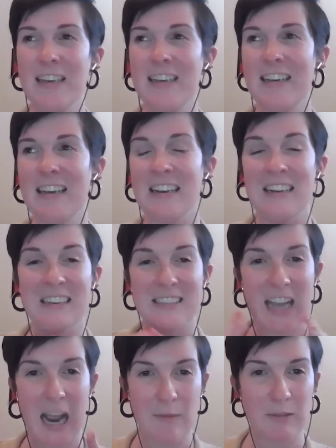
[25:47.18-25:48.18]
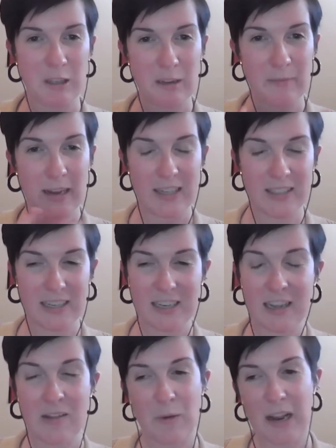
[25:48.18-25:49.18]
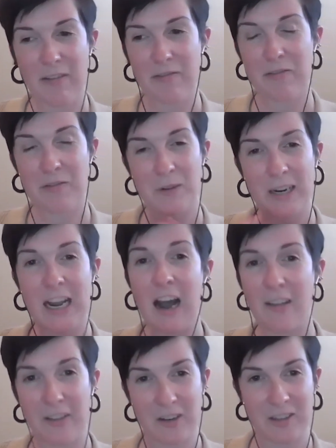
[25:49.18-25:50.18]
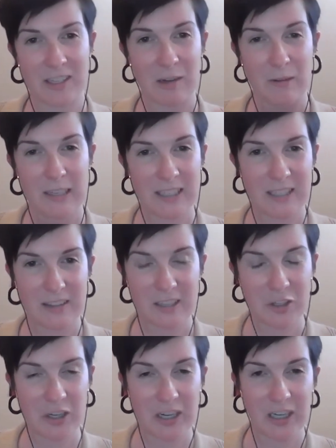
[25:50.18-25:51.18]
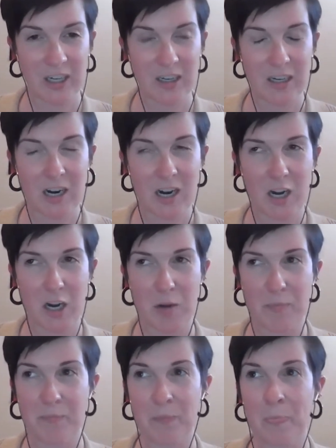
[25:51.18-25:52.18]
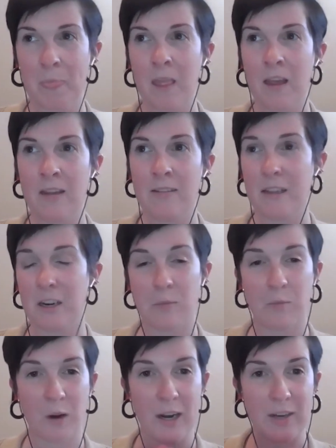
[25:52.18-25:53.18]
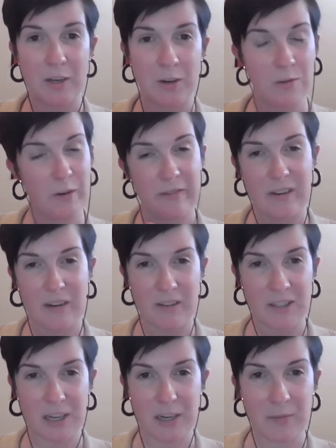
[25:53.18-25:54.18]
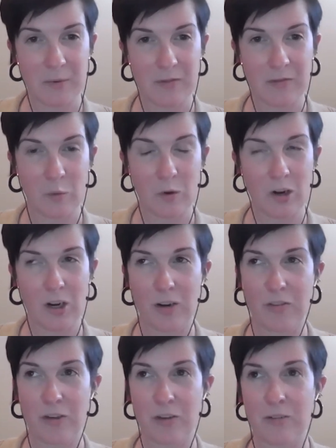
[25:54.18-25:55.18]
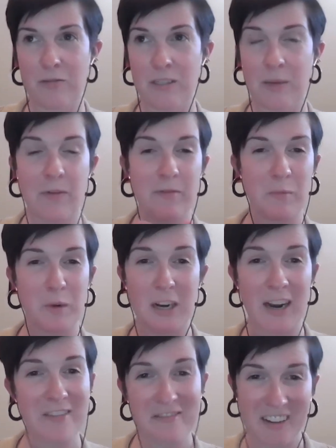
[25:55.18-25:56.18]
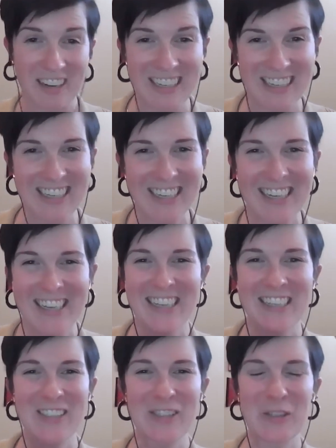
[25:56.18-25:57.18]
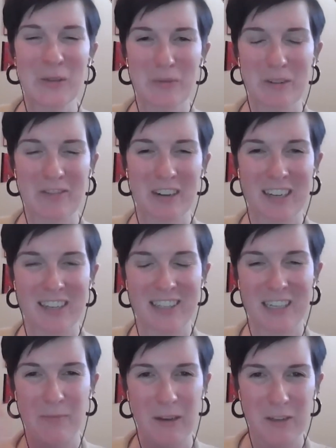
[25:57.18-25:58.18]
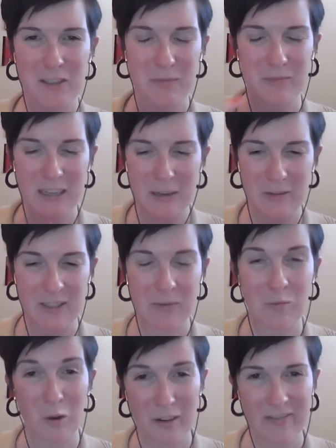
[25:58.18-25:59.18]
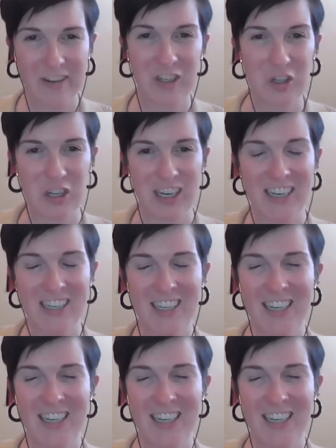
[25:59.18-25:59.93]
And it is absolutely amazing. And then we have 3 others that we did this year that are brand new. We've never done them before. Some of them are kind of funky, super fun because Meddlesome played with some wood finishing.